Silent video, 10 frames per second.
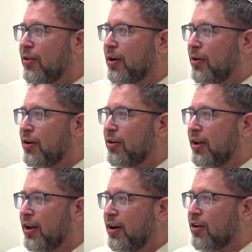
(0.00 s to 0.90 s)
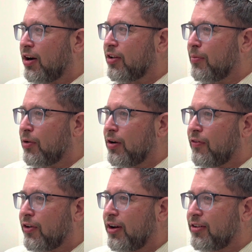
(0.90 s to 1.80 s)
and I went out at 8 o'clock in the morning
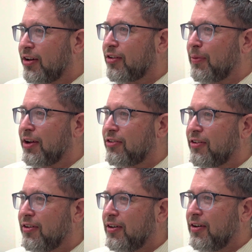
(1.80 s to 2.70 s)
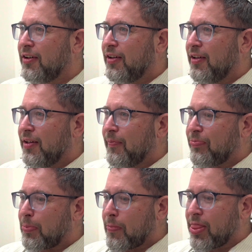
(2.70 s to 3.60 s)
for a tennis match.
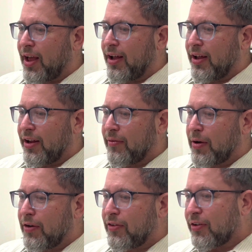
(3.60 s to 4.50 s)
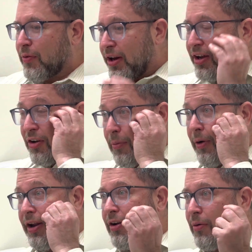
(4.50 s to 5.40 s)
And my wife was like waiting at home.
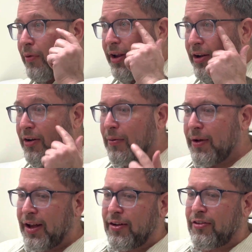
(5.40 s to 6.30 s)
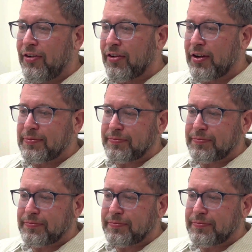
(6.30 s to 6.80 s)
And she's like,